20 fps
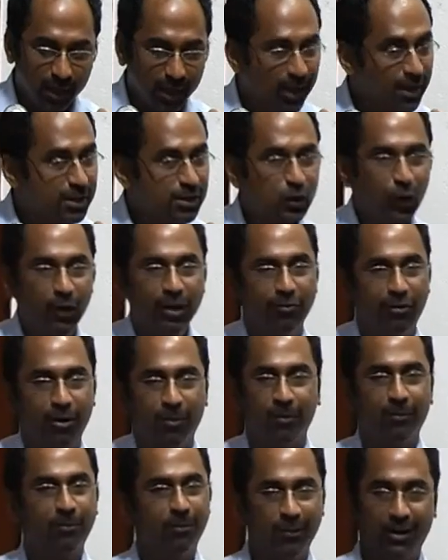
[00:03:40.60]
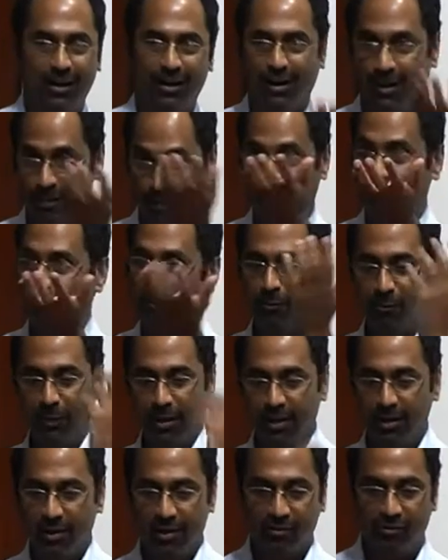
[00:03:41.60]
It's only from, and I'll
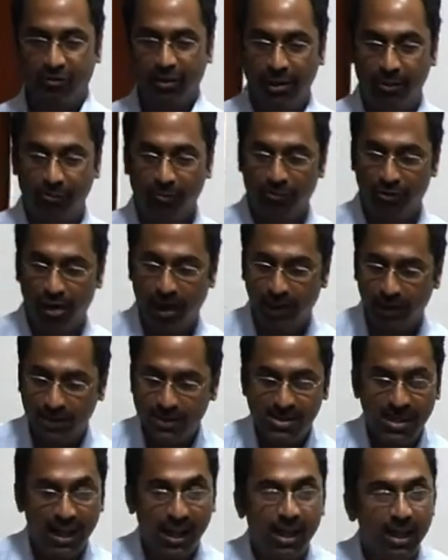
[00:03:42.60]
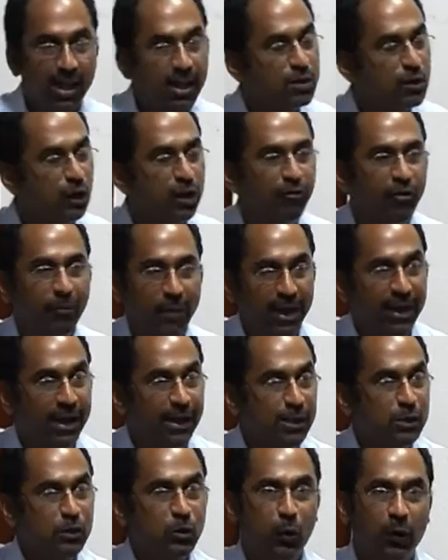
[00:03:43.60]
be fair, frank and say, it's only from NIT
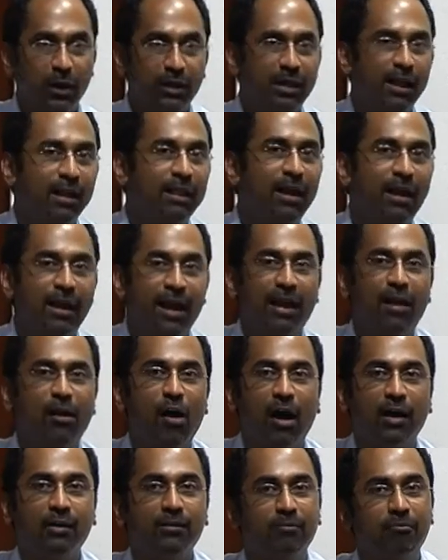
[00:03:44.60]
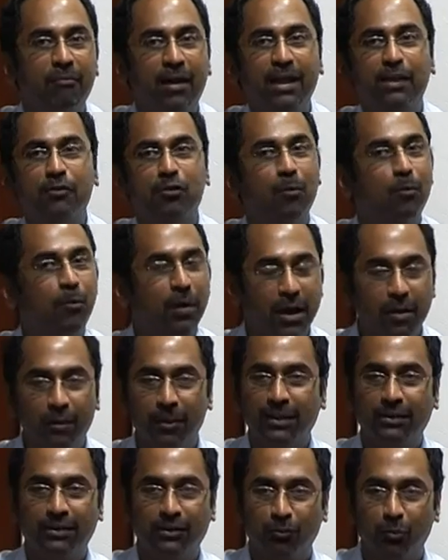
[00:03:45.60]
Suratkal that I got mails from pretty
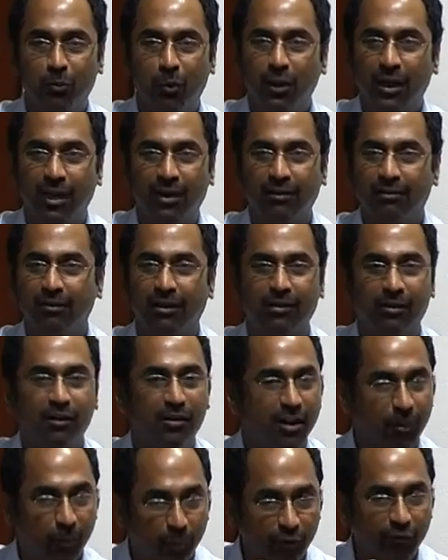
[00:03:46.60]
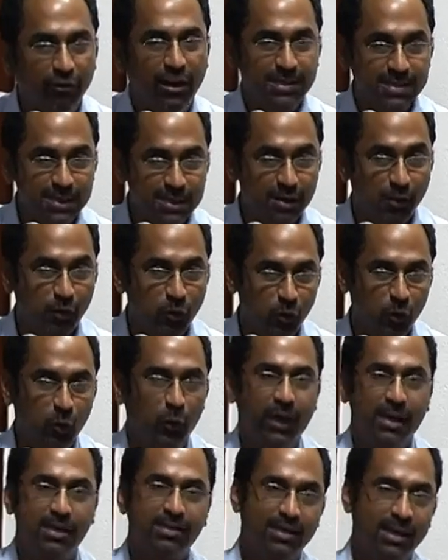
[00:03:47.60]
much more than a couple of dozens of
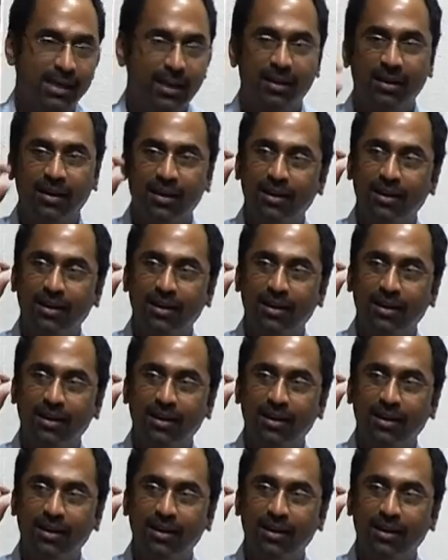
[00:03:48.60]
students saying,